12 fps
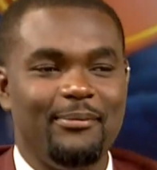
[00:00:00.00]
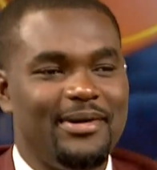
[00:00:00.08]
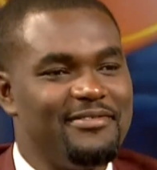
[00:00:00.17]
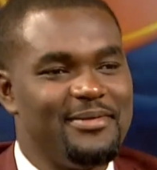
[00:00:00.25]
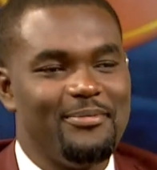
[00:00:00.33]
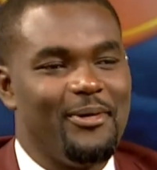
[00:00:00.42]

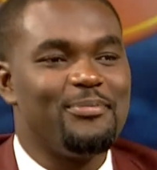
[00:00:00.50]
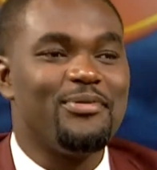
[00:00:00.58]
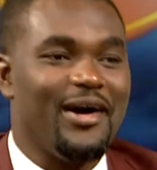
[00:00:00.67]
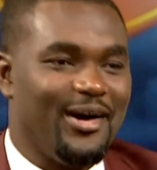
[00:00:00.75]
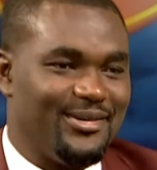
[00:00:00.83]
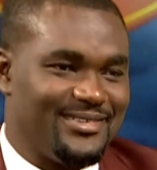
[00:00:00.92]
even more
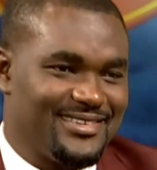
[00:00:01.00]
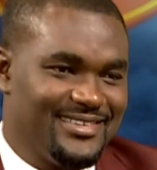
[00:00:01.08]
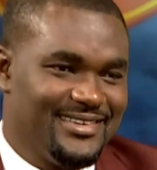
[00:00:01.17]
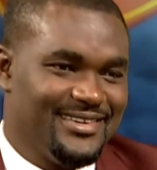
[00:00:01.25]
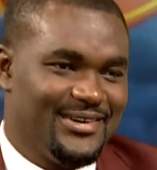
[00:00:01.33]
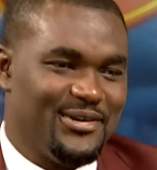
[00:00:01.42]
proud
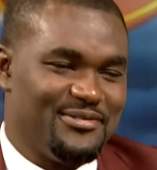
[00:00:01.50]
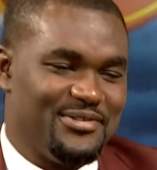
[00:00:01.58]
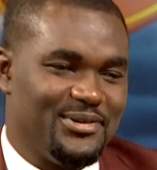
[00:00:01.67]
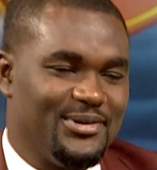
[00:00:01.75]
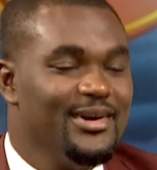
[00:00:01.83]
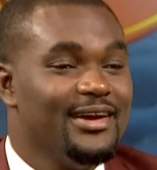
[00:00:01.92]
of
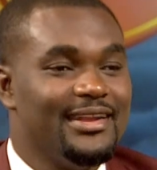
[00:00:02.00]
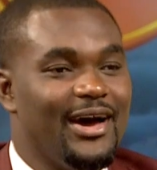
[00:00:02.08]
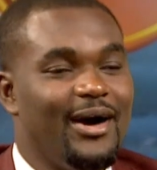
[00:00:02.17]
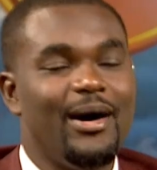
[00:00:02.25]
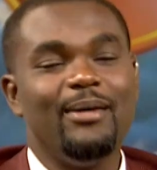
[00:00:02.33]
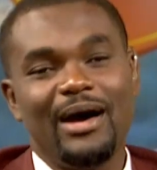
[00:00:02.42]
you.
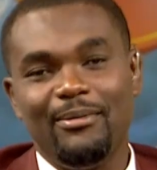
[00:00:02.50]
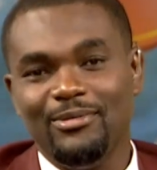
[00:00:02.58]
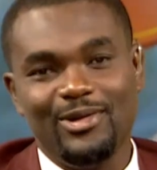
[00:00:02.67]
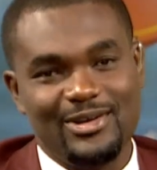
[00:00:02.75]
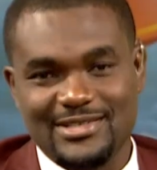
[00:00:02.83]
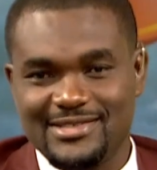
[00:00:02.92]
Now I'm
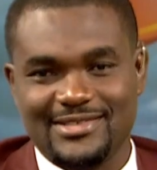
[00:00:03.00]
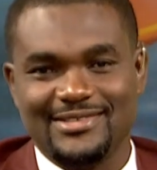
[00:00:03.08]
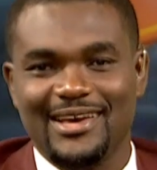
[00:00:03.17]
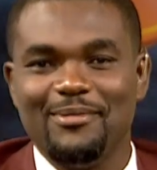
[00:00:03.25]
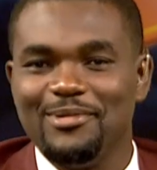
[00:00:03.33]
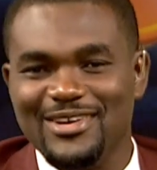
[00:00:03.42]
lost. I
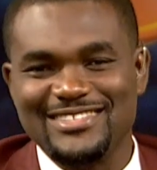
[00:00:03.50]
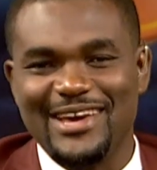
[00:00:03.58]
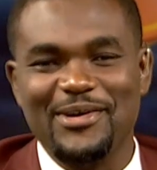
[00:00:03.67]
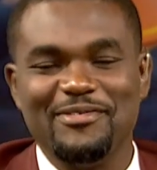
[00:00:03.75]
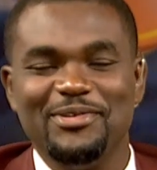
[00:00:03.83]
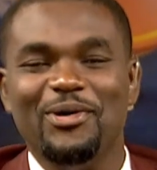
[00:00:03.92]
don't
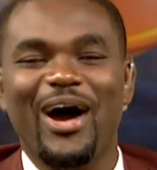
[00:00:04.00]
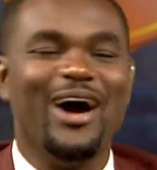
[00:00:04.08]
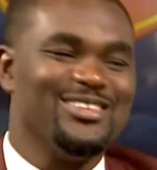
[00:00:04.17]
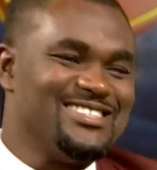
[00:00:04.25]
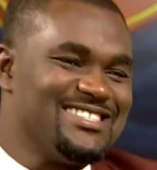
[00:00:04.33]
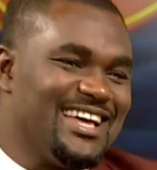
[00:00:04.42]
even know how
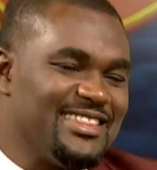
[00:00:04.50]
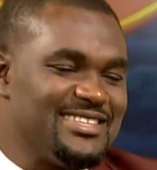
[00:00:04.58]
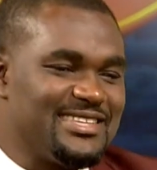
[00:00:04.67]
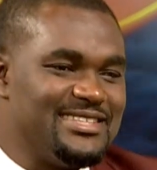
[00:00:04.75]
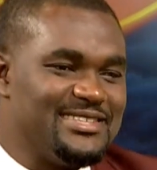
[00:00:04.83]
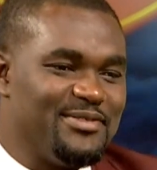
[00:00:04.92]
to start this
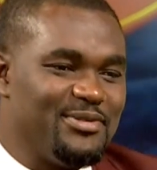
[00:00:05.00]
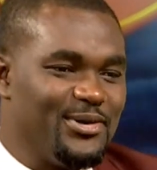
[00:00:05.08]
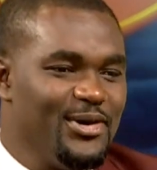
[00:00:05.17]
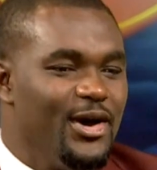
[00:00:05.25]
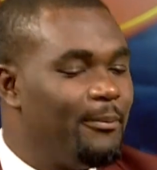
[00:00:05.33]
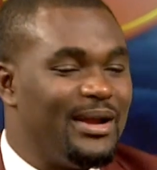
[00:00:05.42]
interview.
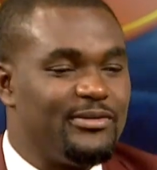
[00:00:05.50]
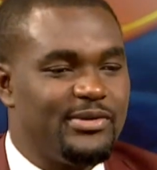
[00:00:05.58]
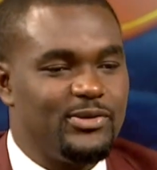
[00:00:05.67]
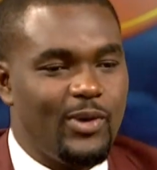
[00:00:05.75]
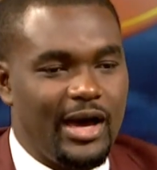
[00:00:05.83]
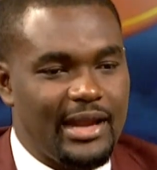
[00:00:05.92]
But
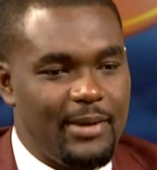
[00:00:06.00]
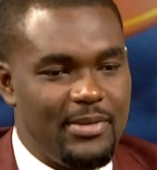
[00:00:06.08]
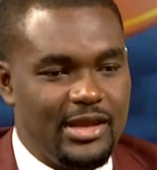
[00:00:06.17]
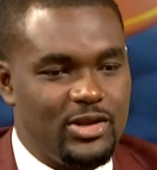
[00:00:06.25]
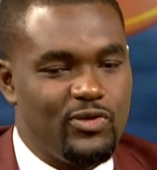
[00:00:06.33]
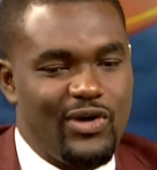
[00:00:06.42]
Ridwan, I
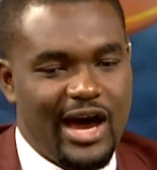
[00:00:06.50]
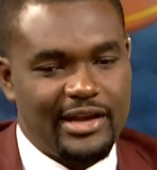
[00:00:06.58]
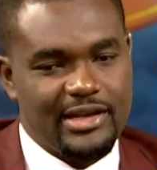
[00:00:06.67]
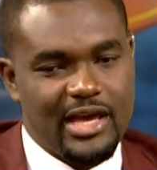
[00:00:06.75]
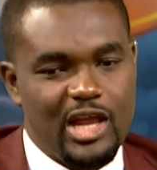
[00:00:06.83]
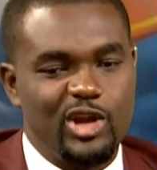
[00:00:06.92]
mean, you've had
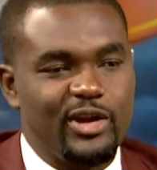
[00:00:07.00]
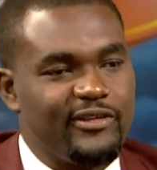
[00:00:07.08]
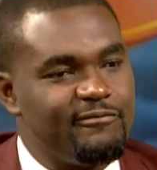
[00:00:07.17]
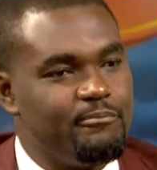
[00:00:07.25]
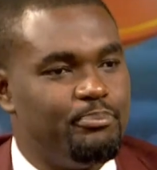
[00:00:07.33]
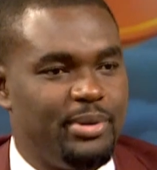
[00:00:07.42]
a lot
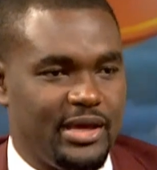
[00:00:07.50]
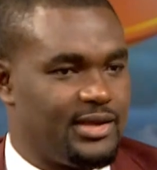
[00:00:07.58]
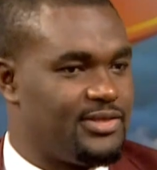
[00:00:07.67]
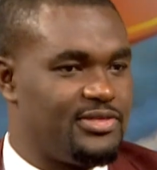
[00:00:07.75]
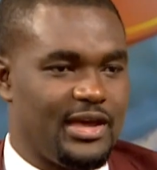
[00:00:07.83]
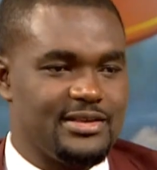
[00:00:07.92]
of big
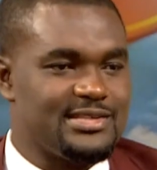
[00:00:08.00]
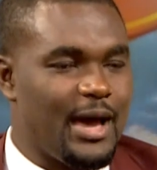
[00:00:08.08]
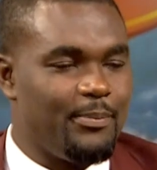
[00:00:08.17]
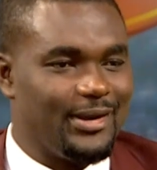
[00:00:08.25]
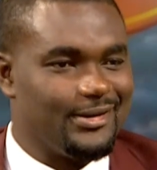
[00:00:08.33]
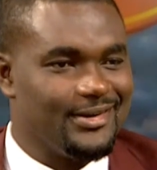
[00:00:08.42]
things
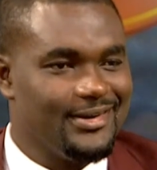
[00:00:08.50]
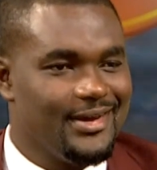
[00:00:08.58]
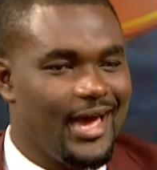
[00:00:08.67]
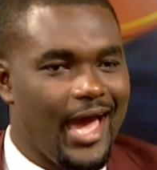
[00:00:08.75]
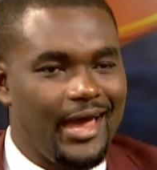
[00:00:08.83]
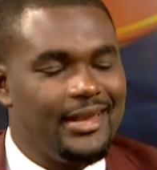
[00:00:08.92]
happen,
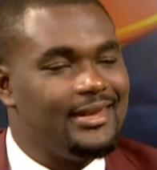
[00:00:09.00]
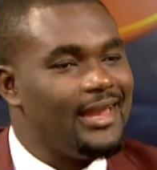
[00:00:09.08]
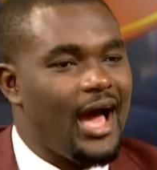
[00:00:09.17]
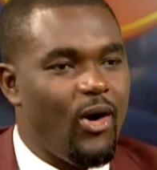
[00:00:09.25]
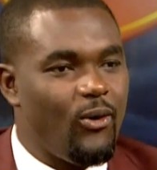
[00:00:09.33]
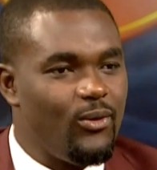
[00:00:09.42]
and
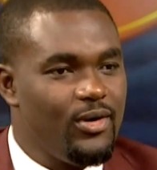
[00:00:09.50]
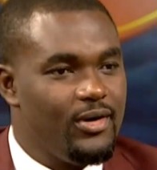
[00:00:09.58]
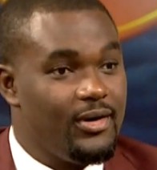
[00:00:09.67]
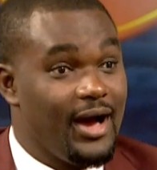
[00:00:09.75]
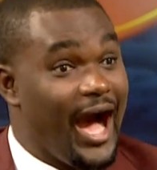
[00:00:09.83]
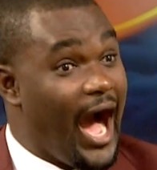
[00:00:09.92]
now
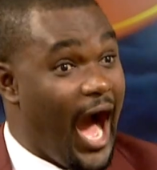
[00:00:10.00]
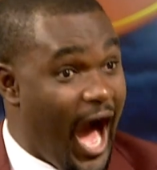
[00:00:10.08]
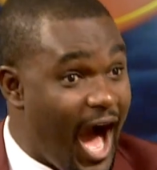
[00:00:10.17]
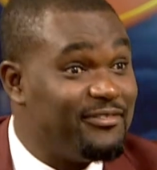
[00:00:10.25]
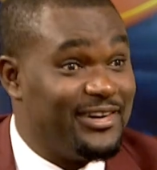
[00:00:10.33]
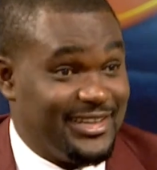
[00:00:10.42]

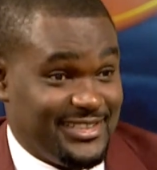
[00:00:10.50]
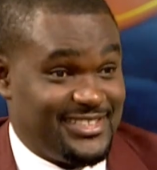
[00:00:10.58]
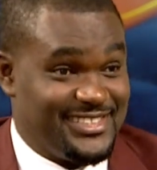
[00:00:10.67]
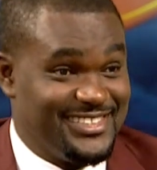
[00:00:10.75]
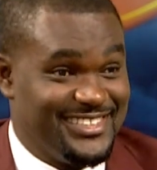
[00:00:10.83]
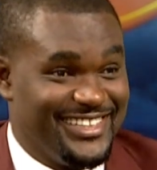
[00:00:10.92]
Harvard.
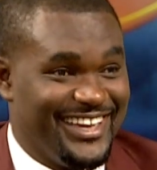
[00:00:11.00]
Talk